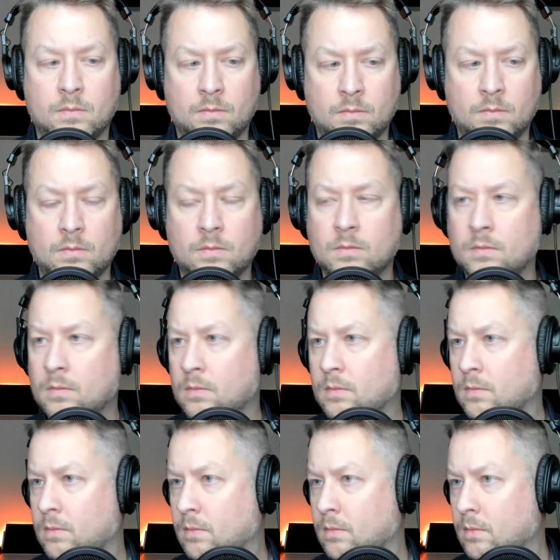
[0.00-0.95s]

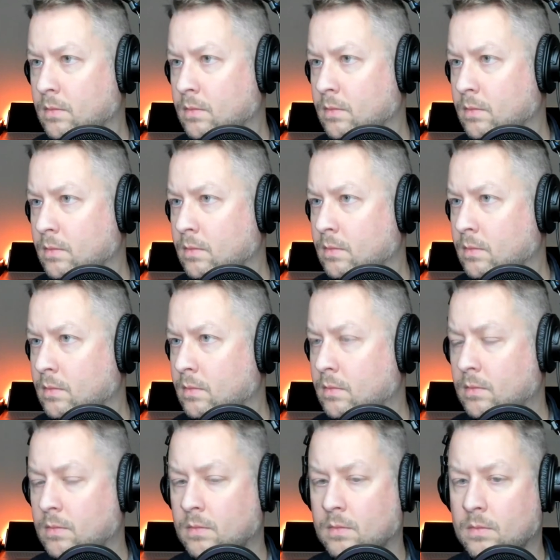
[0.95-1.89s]

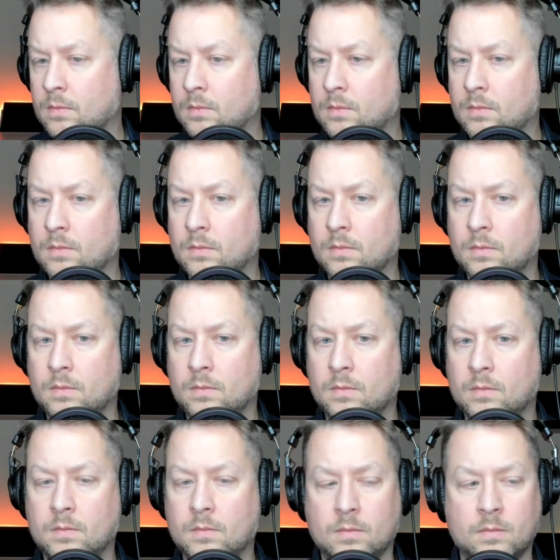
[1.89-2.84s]

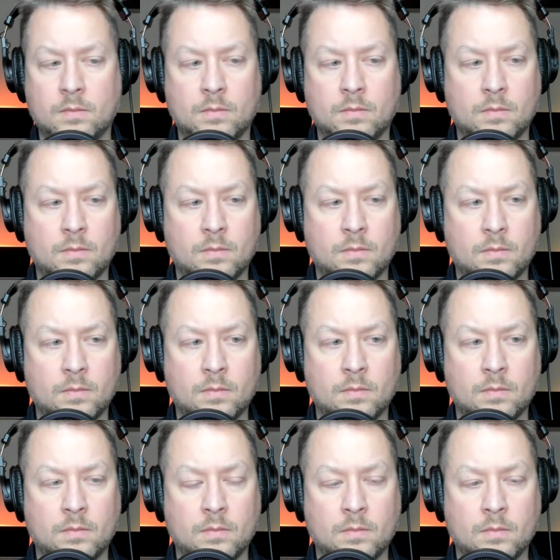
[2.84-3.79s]

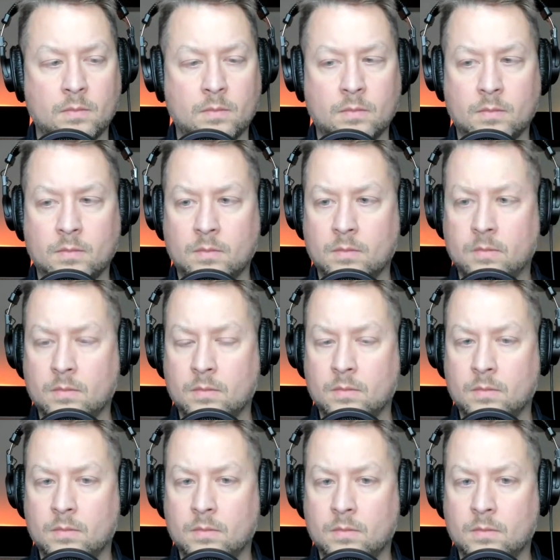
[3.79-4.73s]

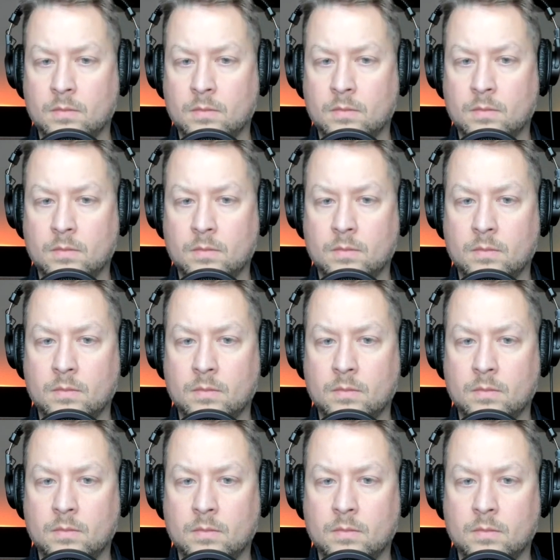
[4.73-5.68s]

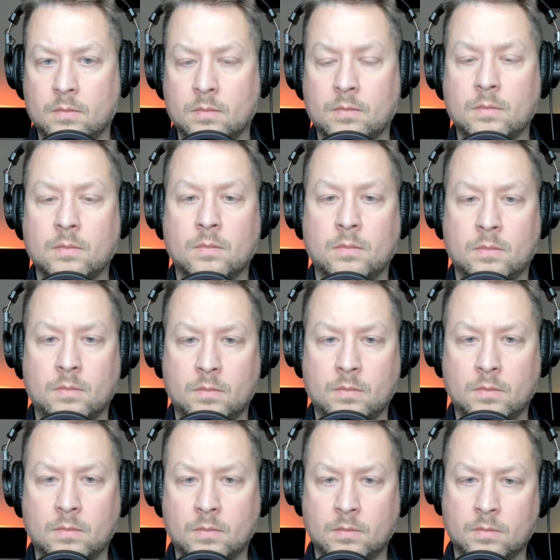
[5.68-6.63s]

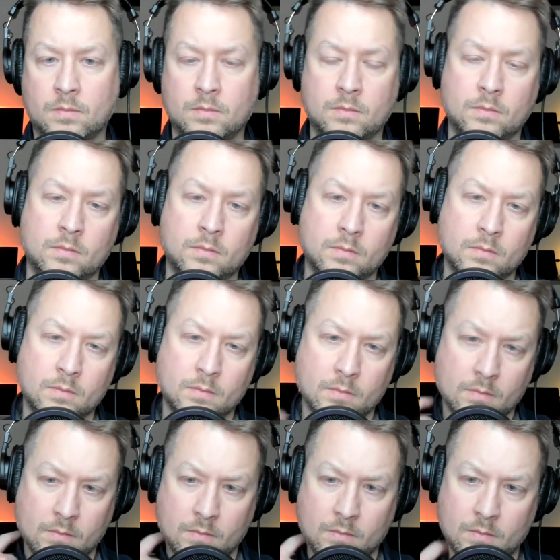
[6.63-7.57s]

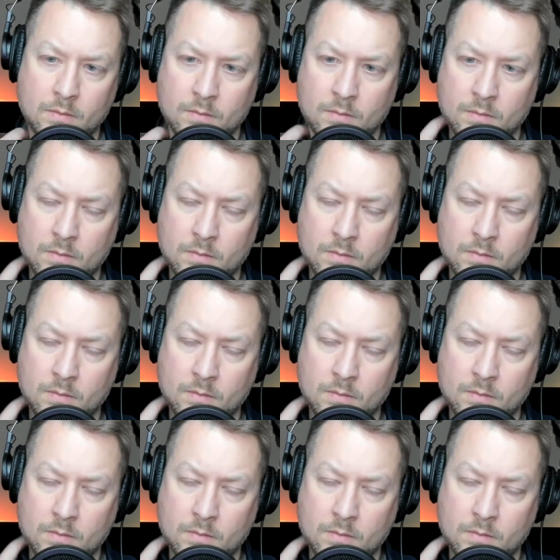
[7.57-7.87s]
[no speech]